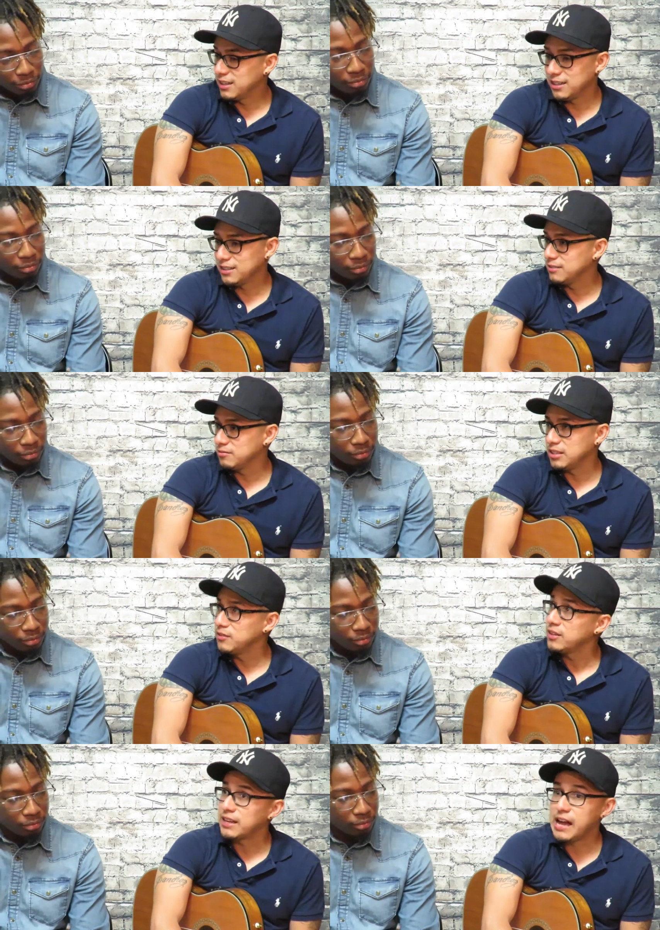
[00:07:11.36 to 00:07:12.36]
Speaker 1: um,
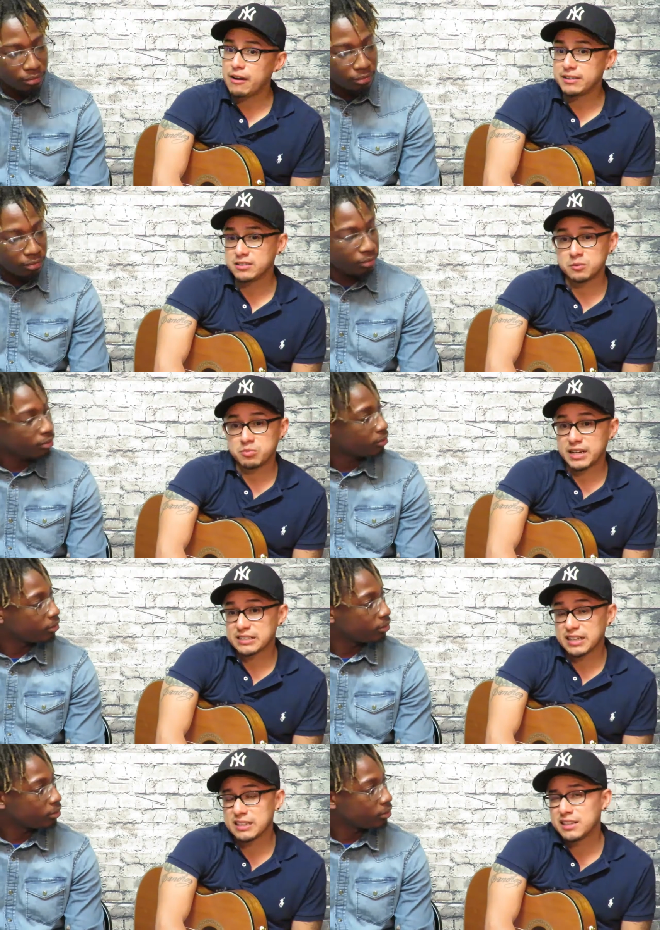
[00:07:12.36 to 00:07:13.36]
even now I still
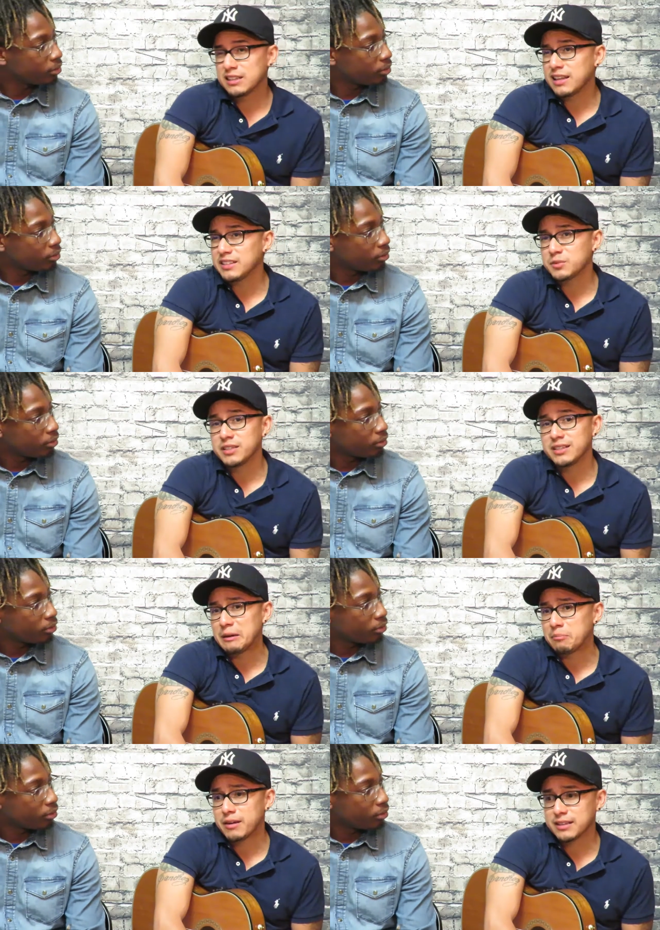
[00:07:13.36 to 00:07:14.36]
practice. I think last week
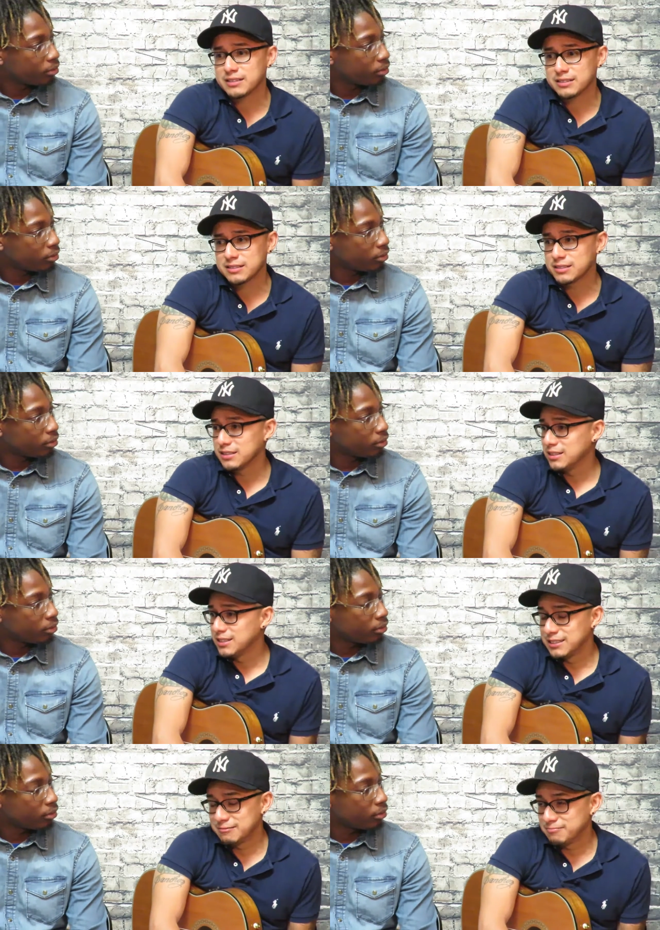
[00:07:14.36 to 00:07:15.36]
I practiced
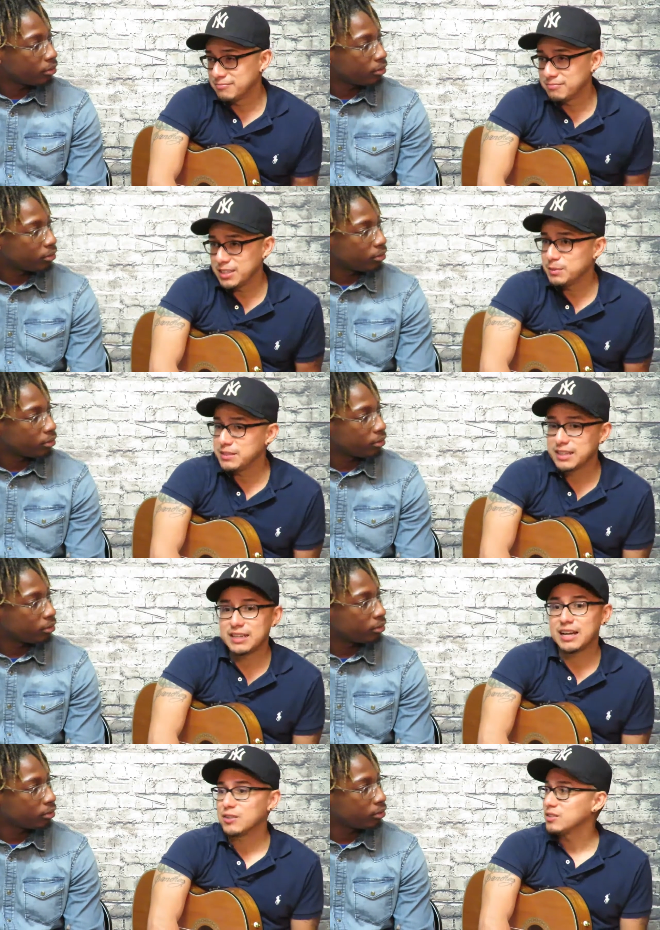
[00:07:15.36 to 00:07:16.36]
maybe
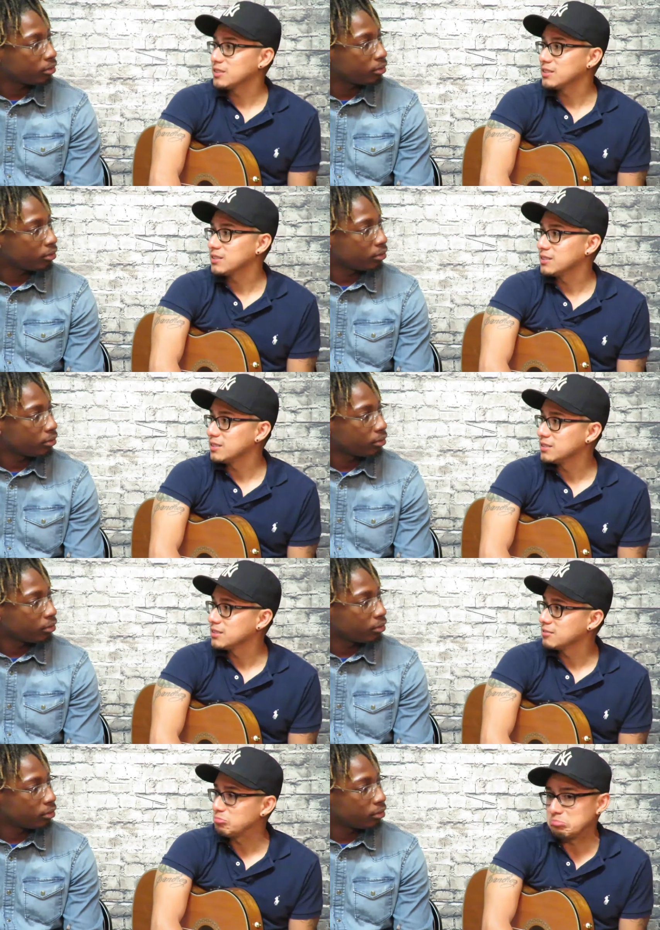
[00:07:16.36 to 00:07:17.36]
ten hours,
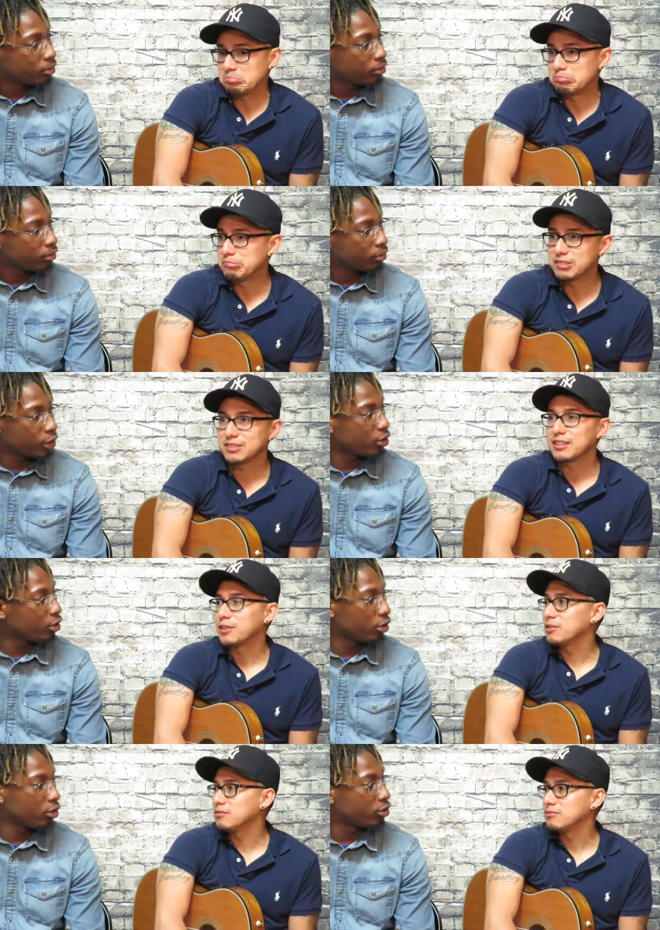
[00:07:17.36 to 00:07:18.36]
like just, just like,
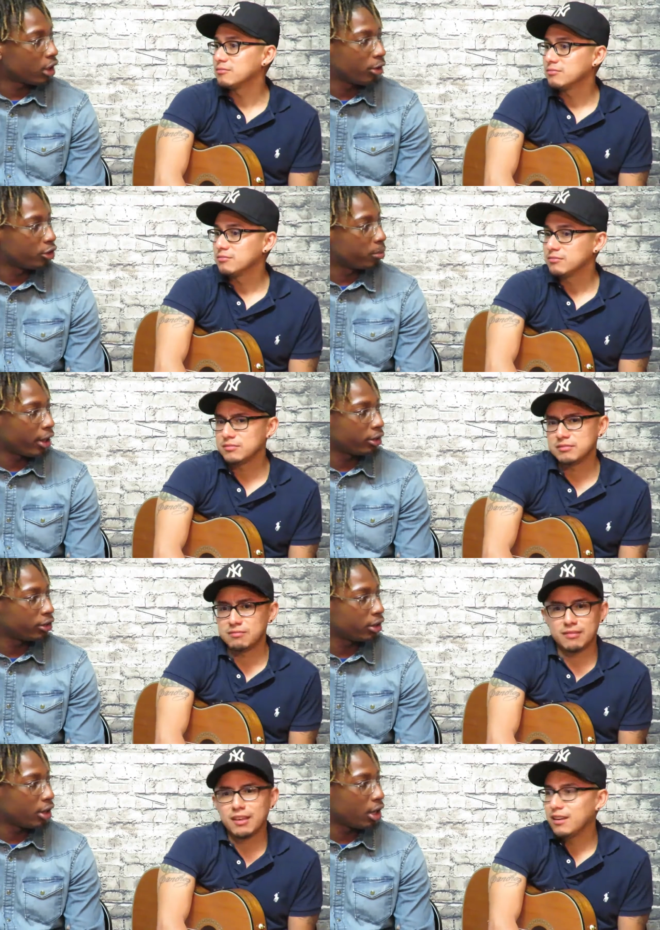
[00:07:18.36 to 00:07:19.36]
on your own time, just practice
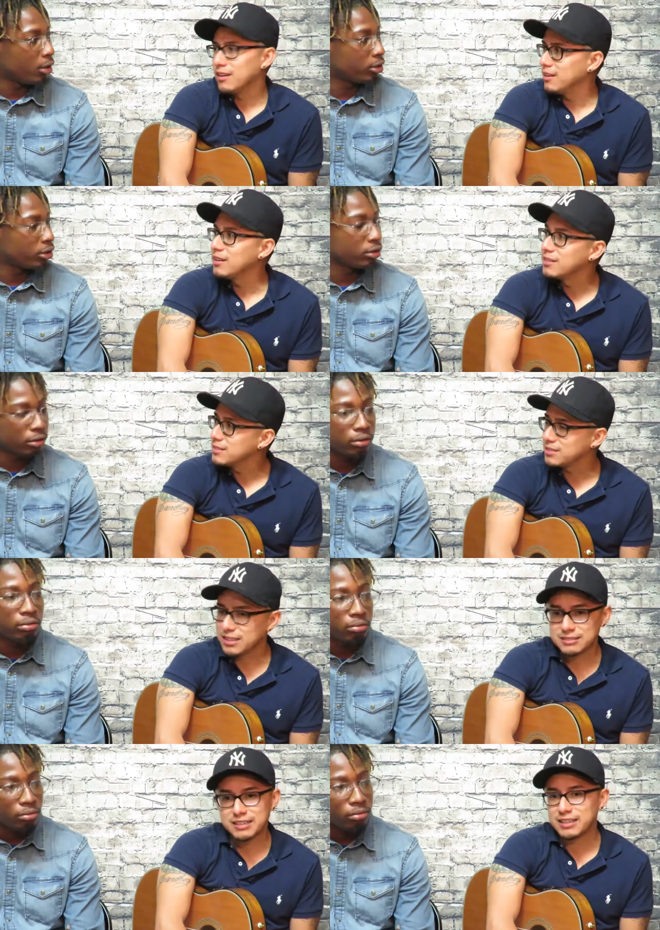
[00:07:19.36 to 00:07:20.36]
ten yeah, hours. Yeah, just
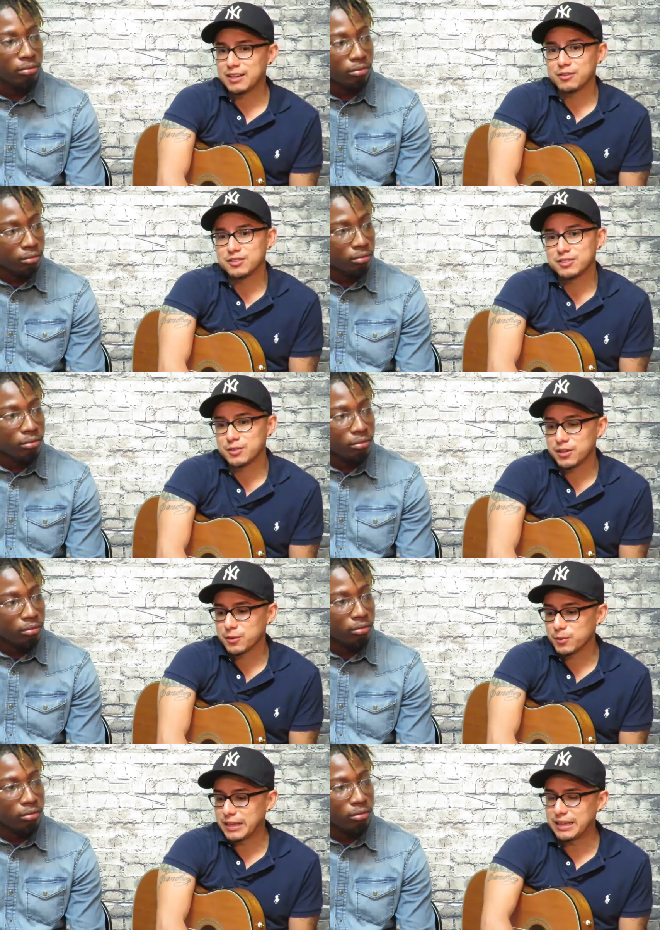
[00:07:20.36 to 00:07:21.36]
like ten hours throughout
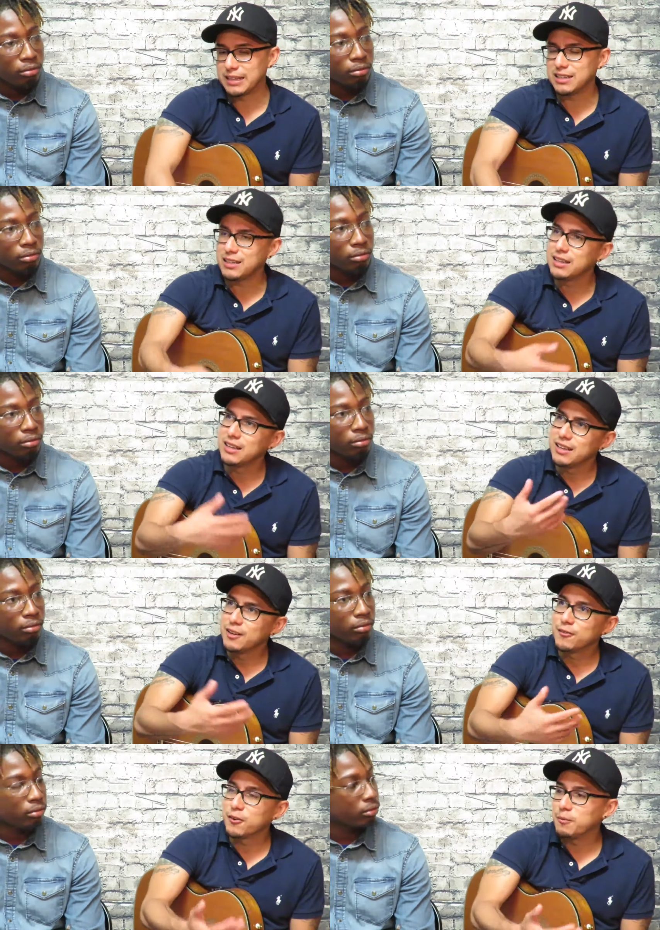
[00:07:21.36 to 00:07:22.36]
the week. And, and it
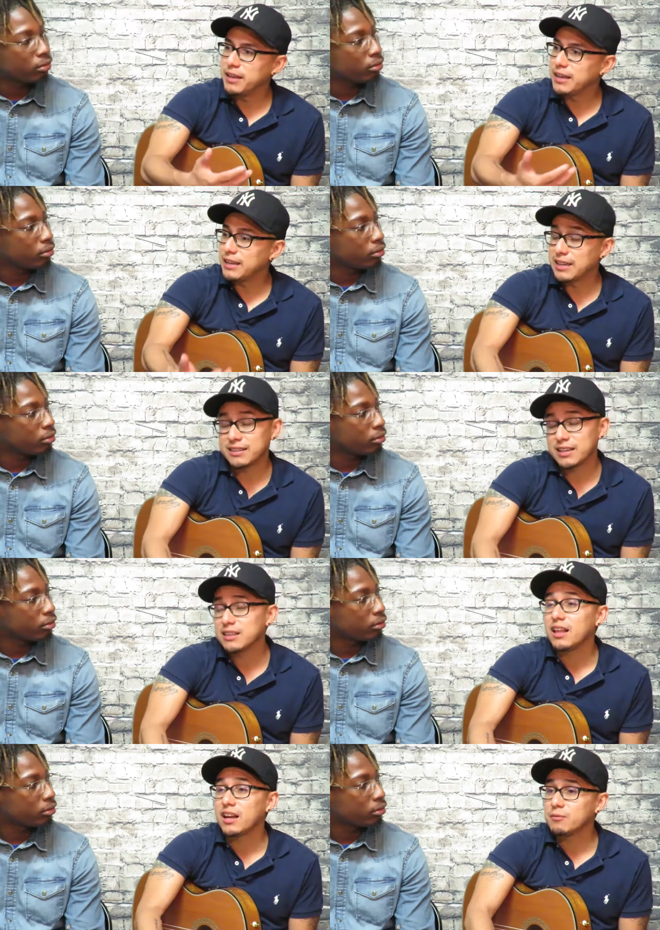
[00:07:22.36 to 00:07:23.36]
for me, and I think a
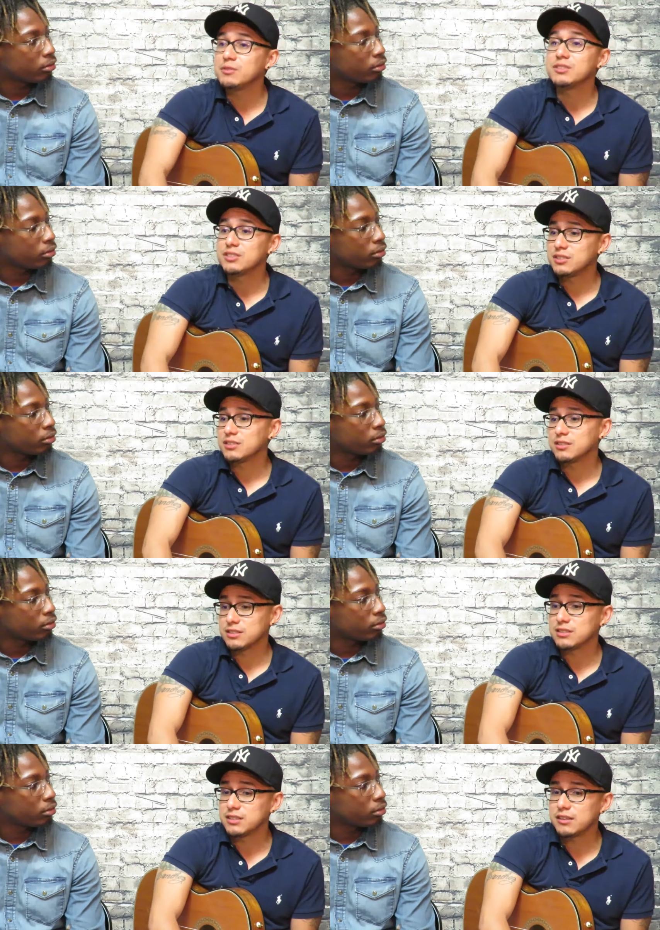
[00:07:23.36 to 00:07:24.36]
lot of musicians
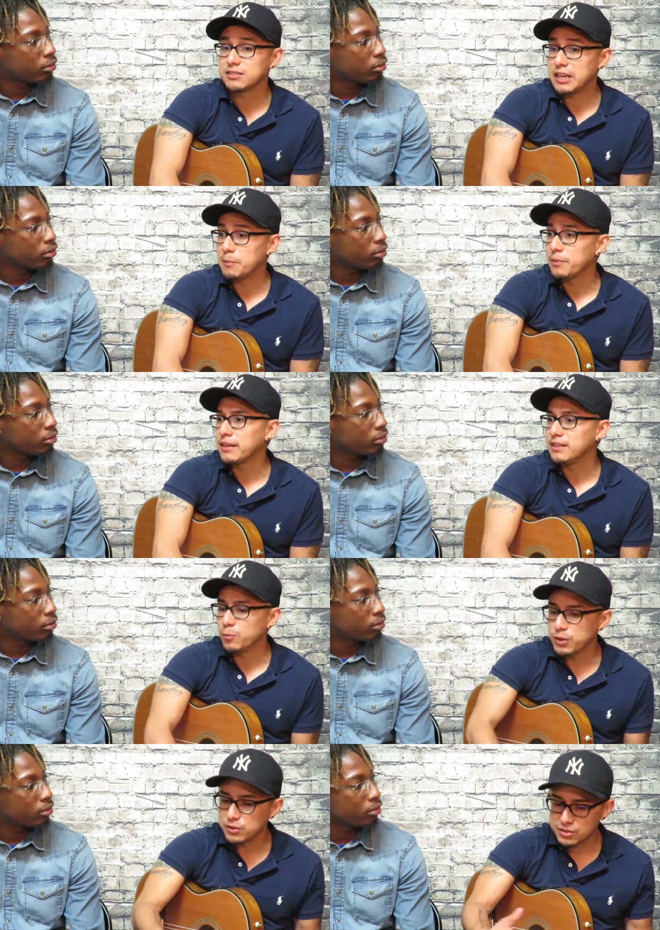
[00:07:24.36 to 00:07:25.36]
can say the same. It,
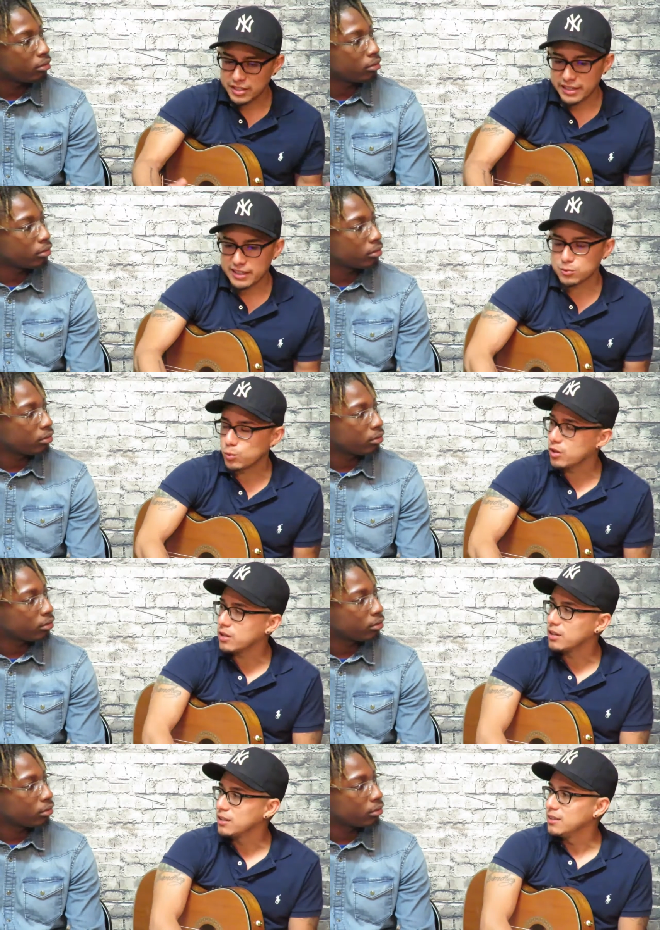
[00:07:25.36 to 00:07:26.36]
we don't see it as
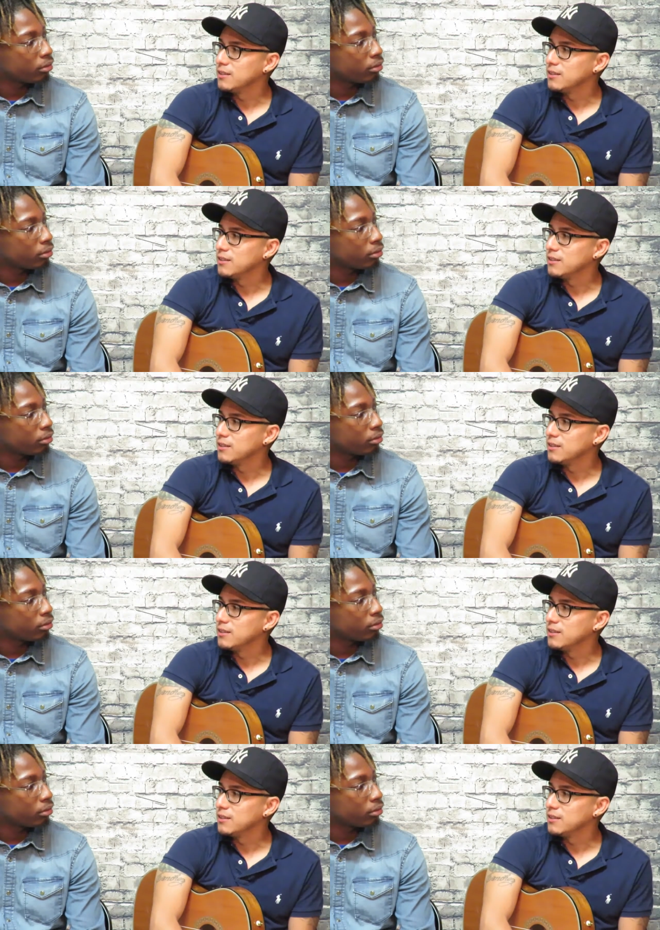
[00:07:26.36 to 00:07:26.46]
work.